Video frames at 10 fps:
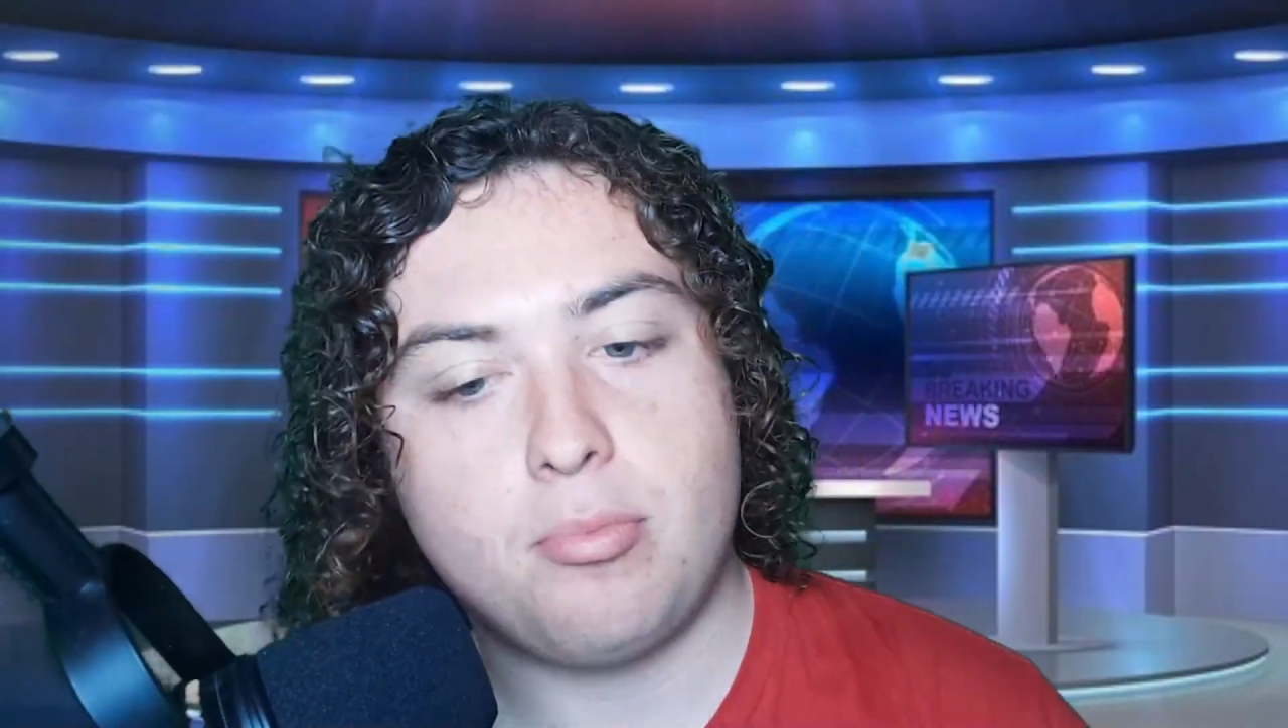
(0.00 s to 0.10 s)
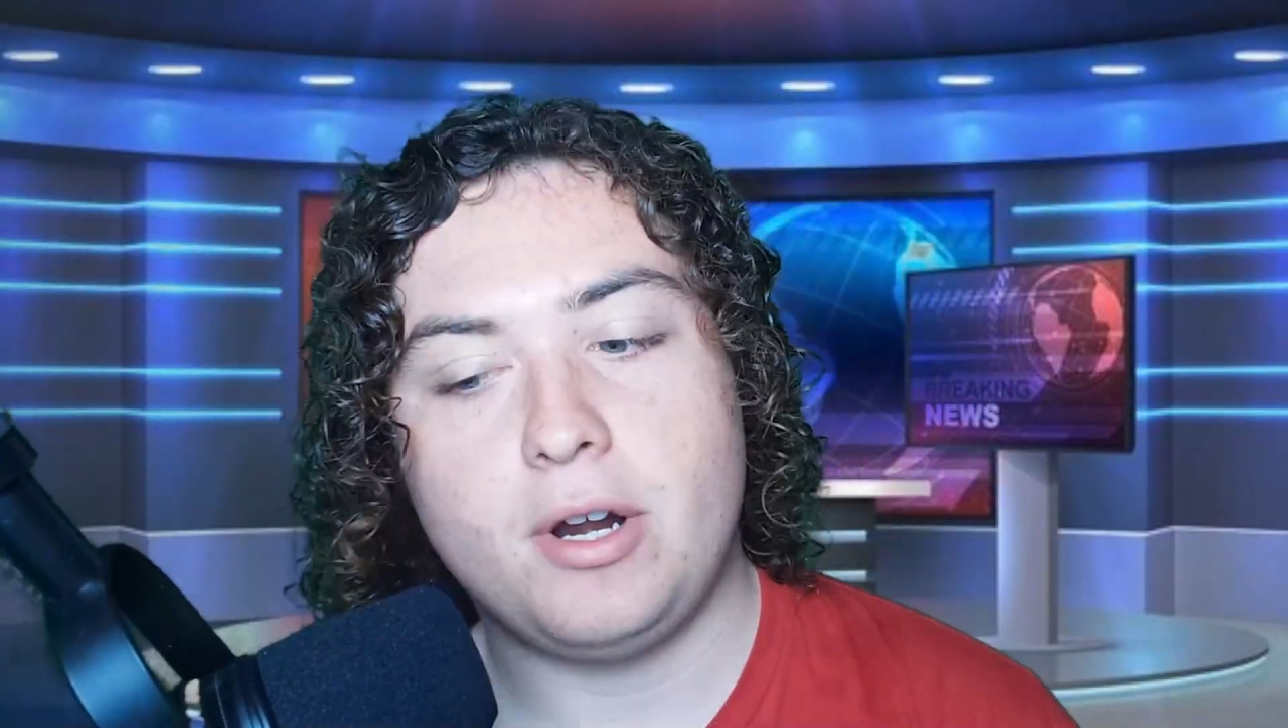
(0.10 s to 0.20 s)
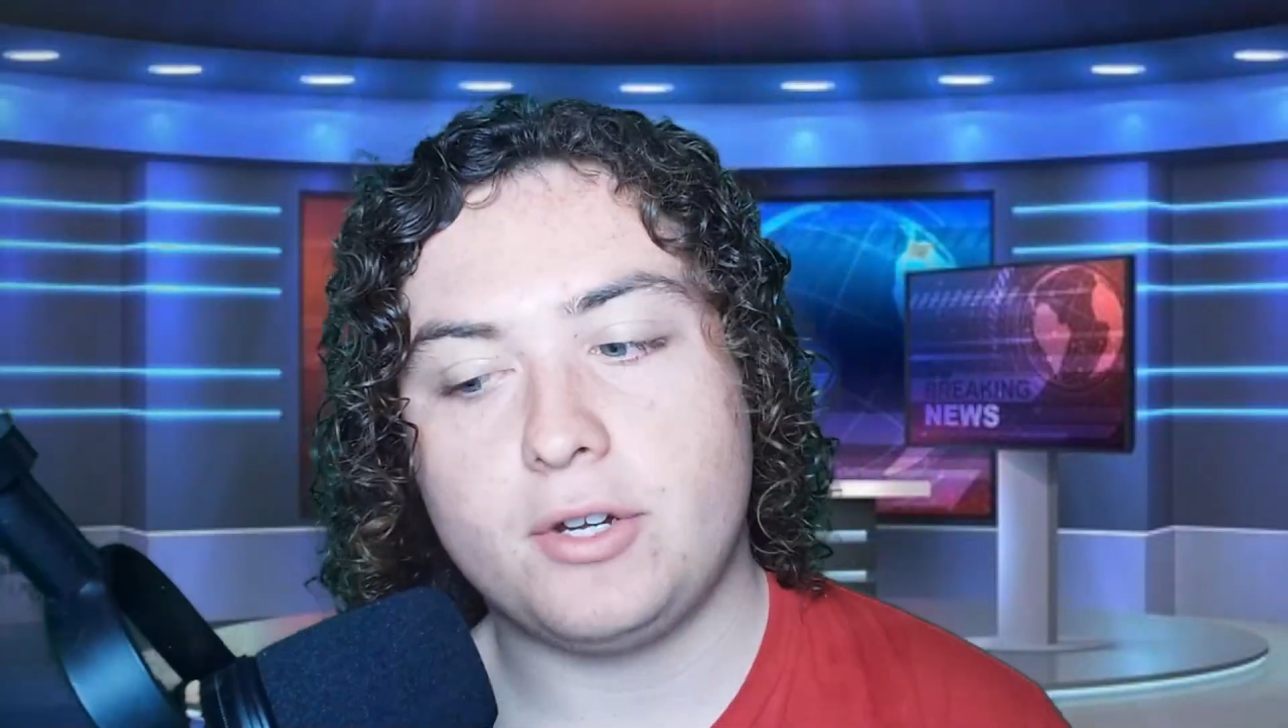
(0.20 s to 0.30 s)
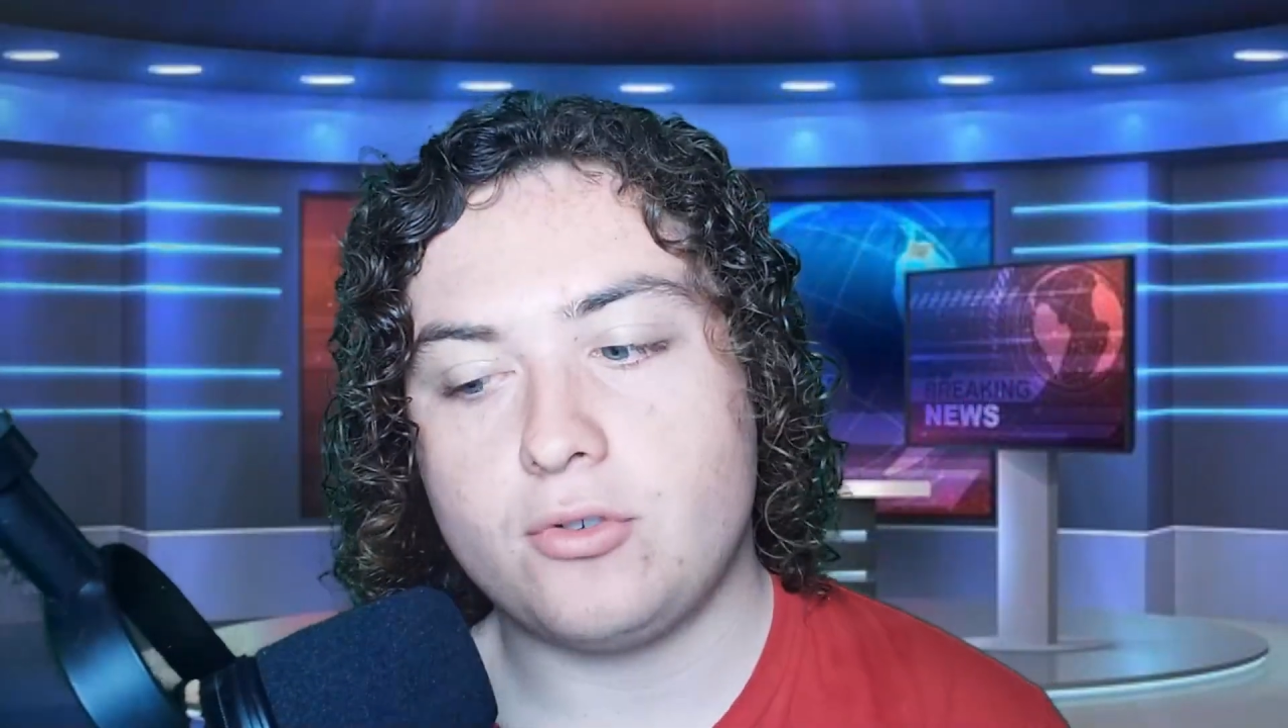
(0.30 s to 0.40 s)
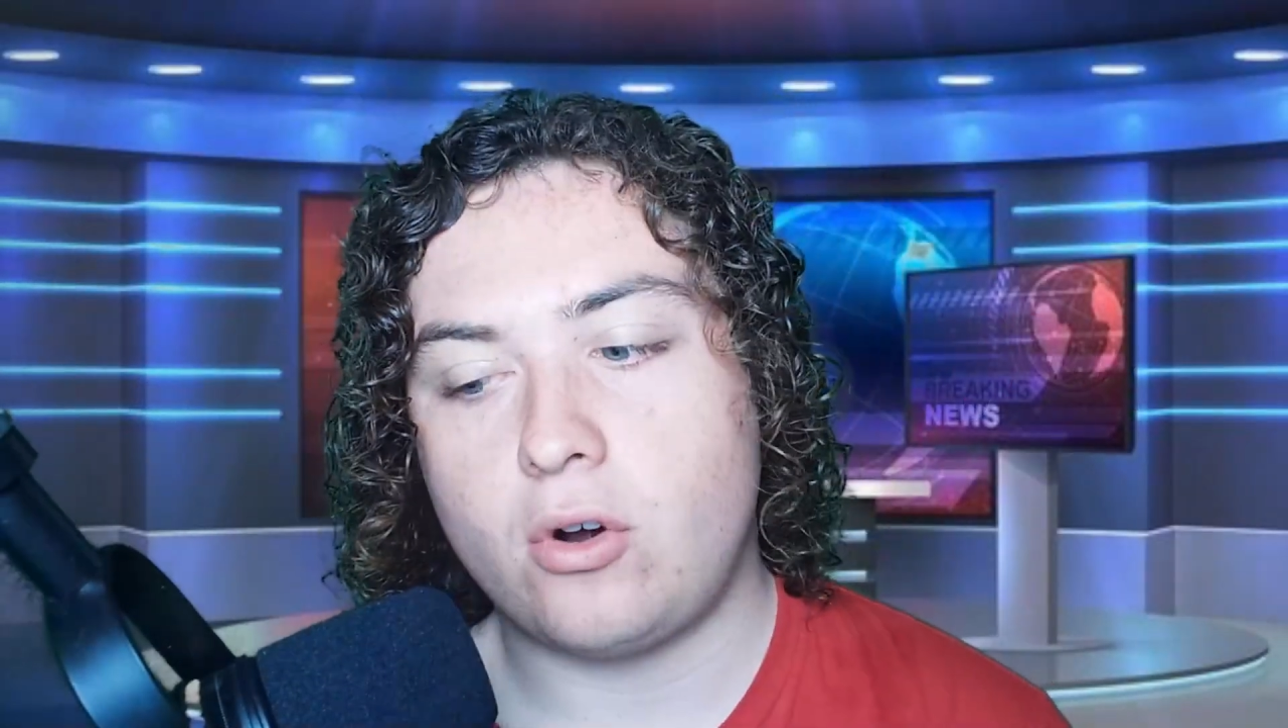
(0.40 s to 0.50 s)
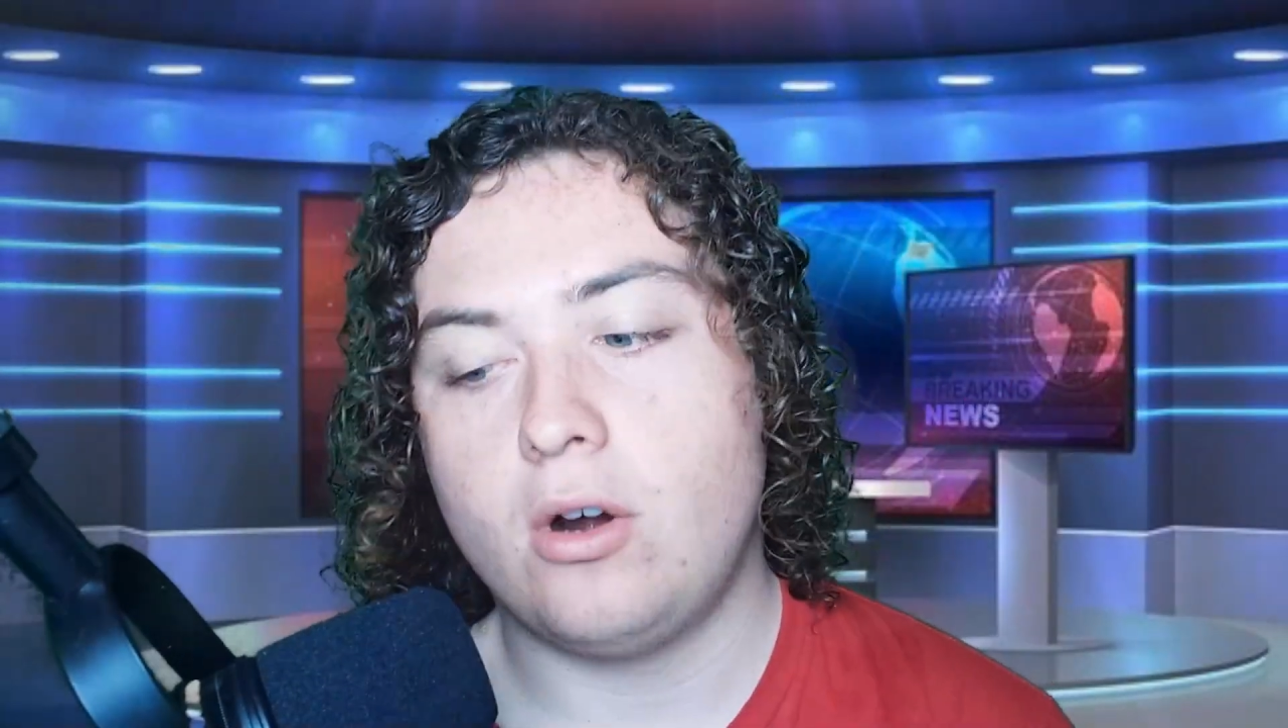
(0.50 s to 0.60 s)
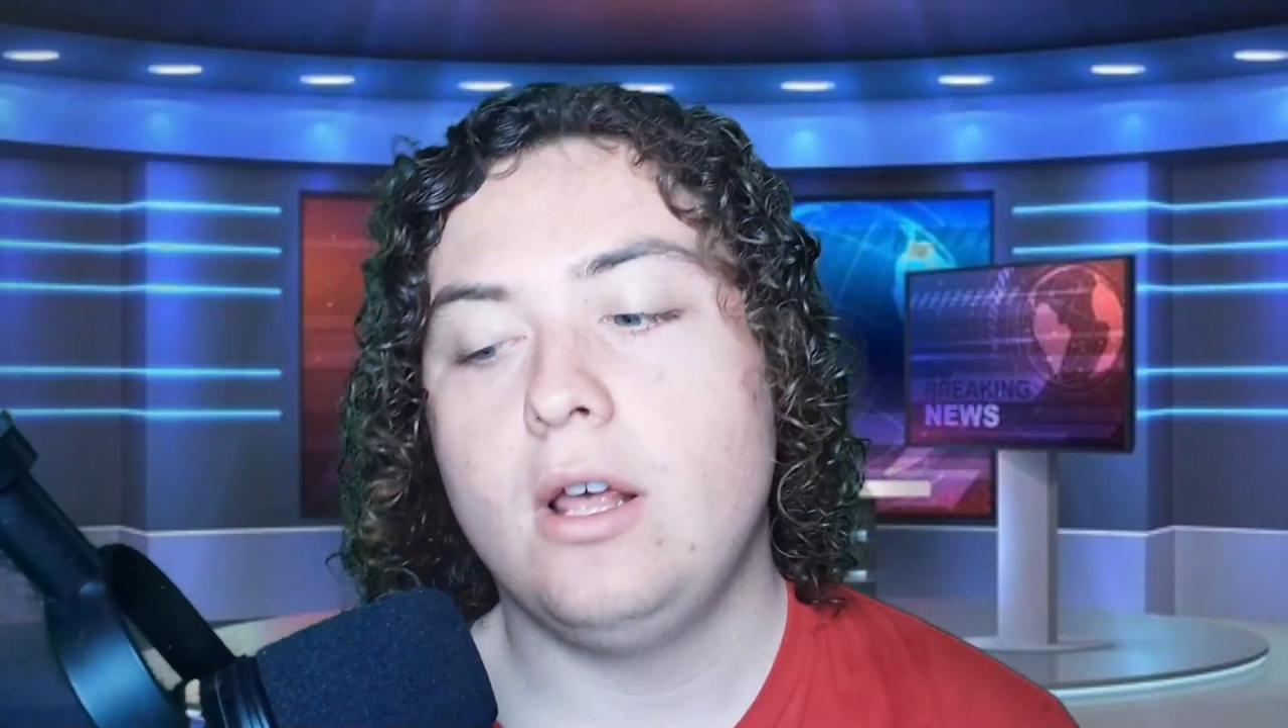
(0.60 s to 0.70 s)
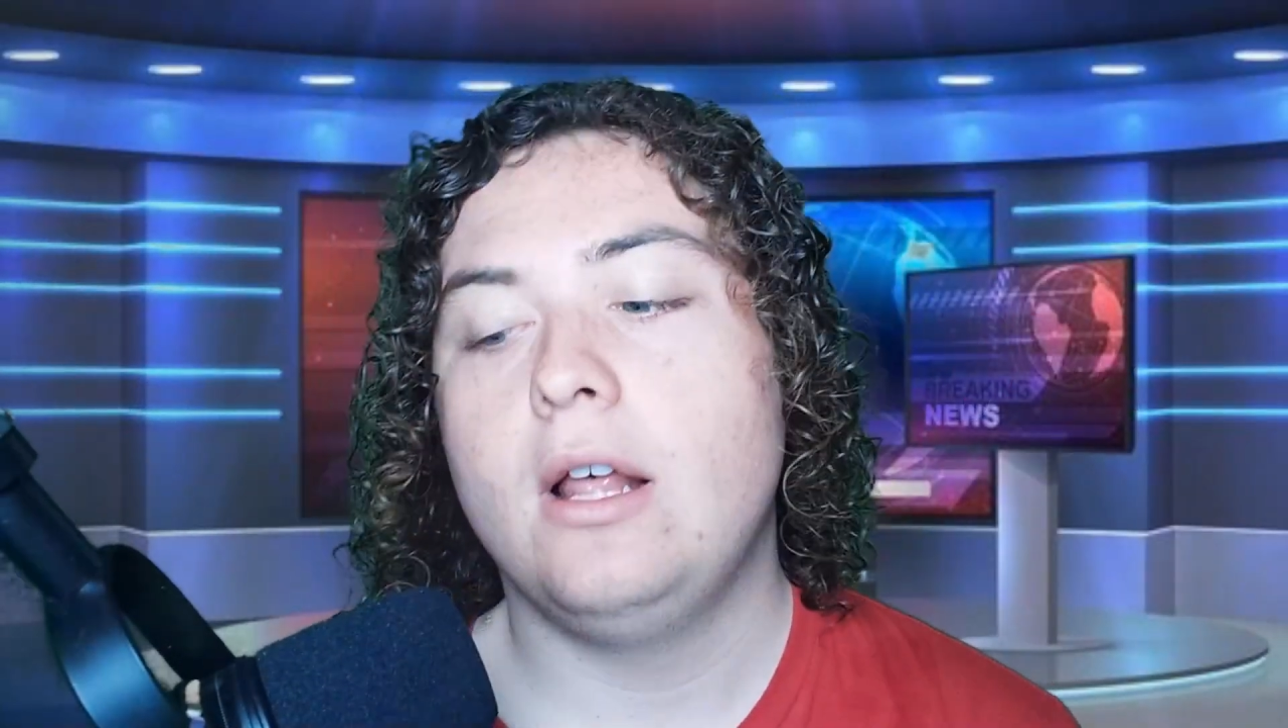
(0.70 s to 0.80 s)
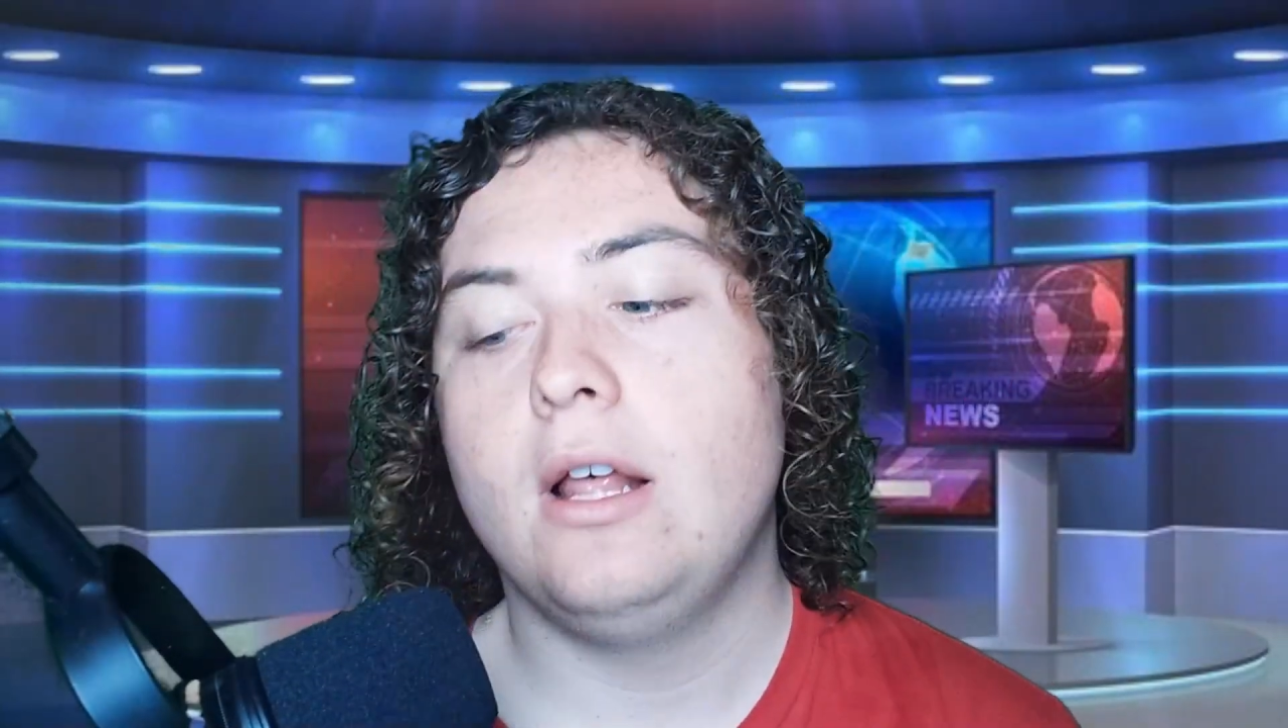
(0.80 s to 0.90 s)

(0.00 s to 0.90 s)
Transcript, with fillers: Predictor.